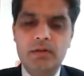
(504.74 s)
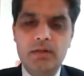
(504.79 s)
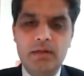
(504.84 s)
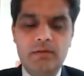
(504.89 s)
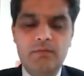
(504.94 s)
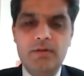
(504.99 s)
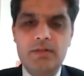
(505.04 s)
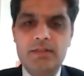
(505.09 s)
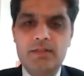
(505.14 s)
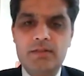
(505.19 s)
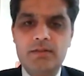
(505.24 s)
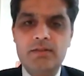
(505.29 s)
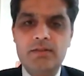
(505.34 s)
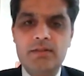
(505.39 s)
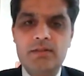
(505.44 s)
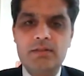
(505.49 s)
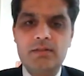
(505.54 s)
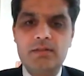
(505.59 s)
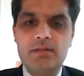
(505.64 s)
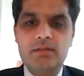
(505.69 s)

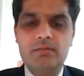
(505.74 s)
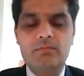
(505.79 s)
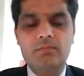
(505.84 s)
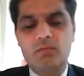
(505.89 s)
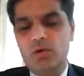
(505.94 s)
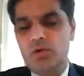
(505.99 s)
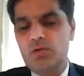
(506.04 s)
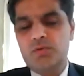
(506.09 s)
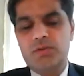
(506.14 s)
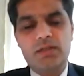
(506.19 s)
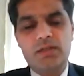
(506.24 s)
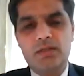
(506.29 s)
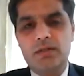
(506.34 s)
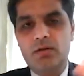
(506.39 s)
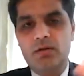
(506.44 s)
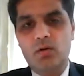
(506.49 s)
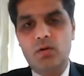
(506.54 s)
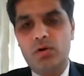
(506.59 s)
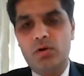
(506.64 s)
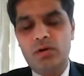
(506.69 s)
investors, what do you say, in
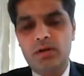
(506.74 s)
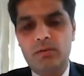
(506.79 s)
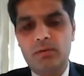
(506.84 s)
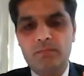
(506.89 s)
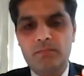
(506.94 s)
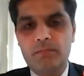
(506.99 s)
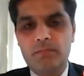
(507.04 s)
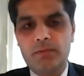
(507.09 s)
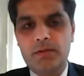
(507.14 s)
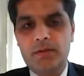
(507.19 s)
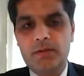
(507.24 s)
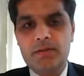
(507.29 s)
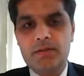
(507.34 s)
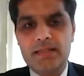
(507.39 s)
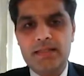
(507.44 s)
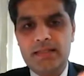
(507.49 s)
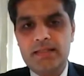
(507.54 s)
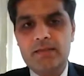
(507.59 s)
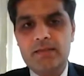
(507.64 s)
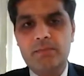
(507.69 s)
a long term
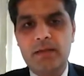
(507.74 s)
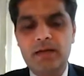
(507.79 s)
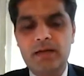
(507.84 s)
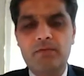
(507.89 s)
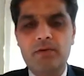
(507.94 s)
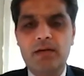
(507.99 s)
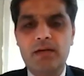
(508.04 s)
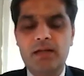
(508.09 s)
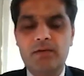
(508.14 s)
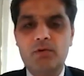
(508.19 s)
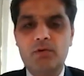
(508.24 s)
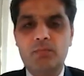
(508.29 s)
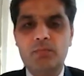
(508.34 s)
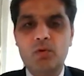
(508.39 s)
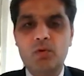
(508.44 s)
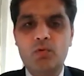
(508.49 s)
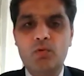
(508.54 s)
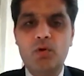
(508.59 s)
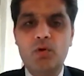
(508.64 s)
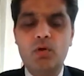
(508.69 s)
sense, benefiting from
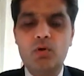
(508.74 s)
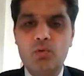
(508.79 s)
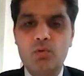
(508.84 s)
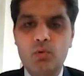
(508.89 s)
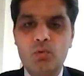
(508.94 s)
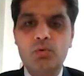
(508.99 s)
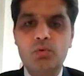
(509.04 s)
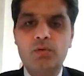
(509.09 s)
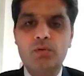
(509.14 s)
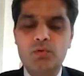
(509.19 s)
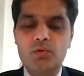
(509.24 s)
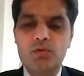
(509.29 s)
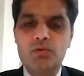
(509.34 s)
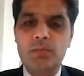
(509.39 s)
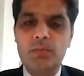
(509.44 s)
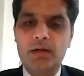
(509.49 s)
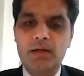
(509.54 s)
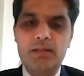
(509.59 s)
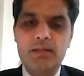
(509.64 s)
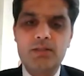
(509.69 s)
the overall growth of those
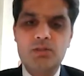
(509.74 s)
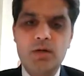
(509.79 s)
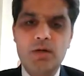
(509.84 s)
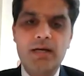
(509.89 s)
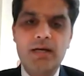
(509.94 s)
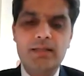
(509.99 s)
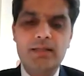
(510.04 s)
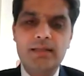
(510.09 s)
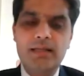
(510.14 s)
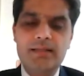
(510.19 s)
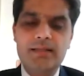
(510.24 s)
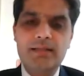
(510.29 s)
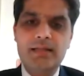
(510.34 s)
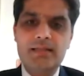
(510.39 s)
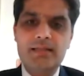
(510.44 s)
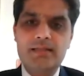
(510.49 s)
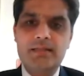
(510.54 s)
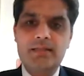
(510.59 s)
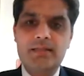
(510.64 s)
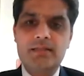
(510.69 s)
markets. So I think
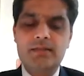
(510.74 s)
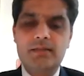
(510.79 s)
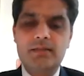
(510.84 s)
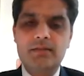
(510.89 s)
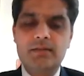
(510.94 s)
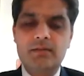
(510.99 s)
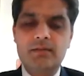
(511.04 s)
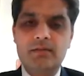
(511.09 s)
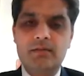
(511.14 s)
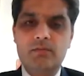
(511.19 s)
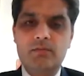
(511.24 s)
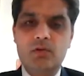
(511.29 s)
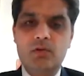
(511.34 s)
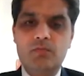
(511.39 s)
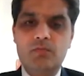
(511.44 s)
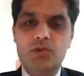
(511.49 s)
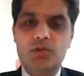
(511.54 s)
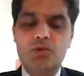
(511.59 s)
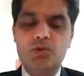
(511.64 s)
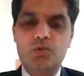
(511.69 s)
that's
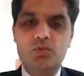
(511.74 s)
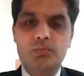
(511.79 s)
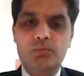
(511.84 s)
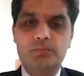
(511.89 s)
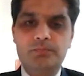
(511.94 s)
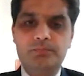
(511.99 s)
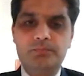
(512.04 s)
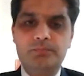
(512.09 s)
what one should do.